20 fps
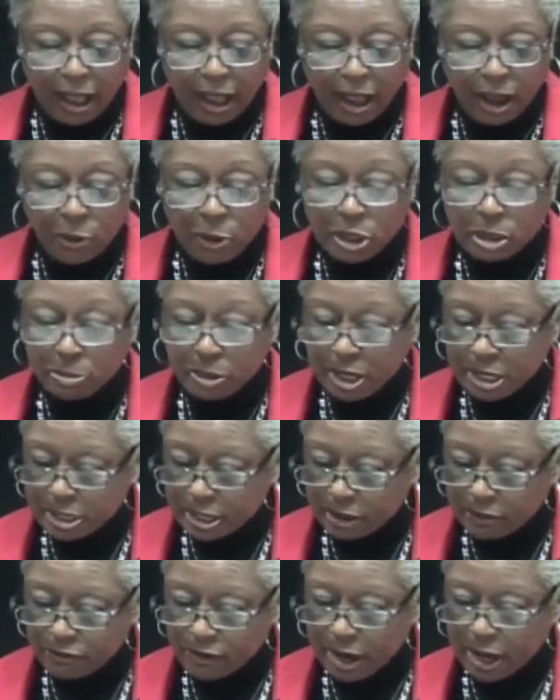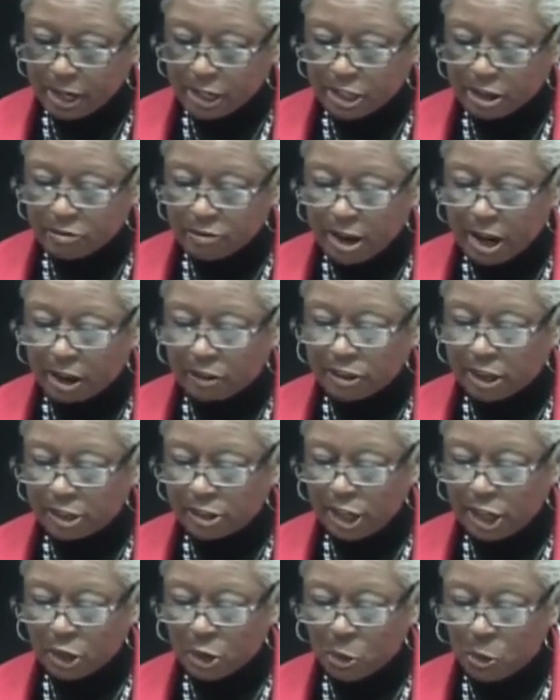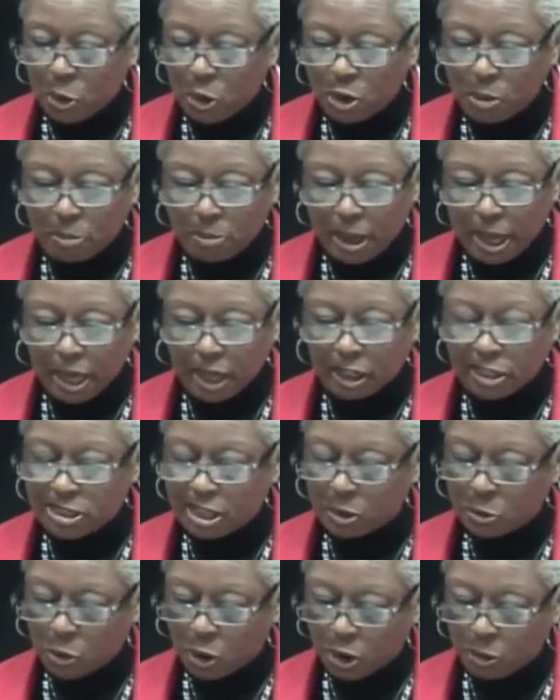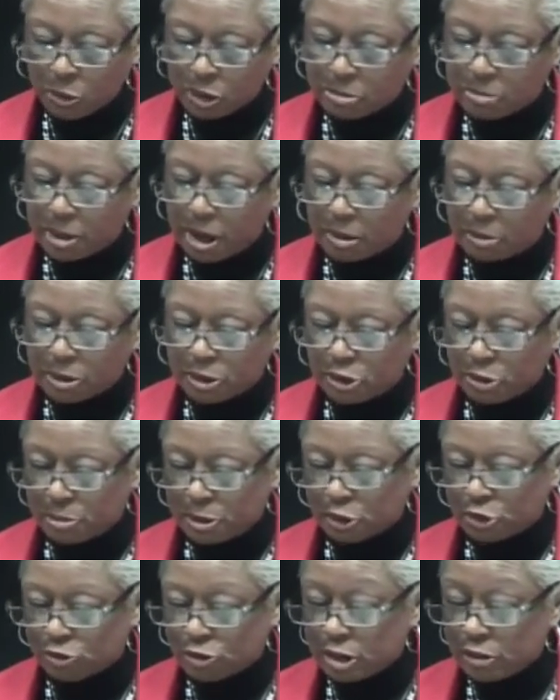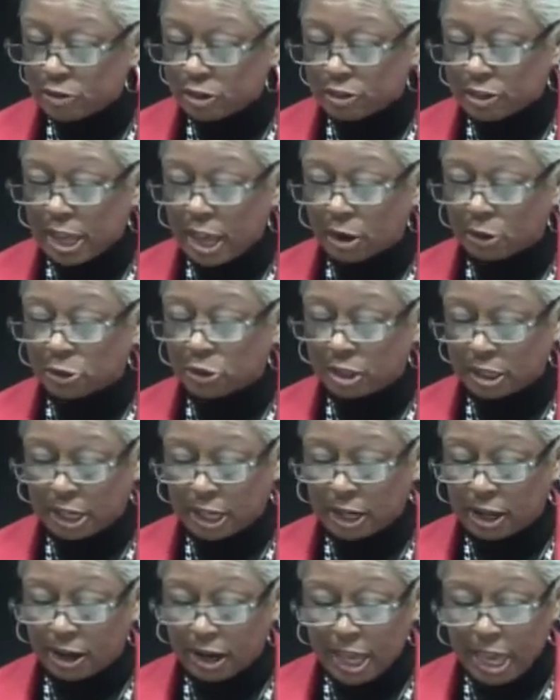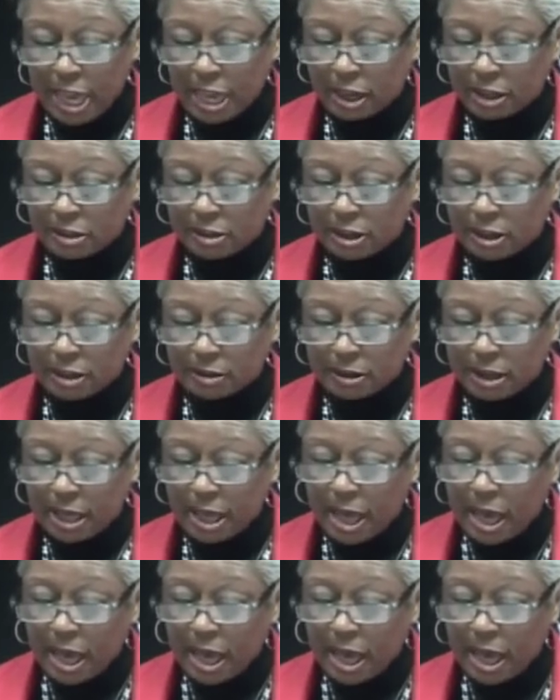When the big day finally arrives, I take a warm bath, then walk with Mama to Miss Reva's house to get our hair done.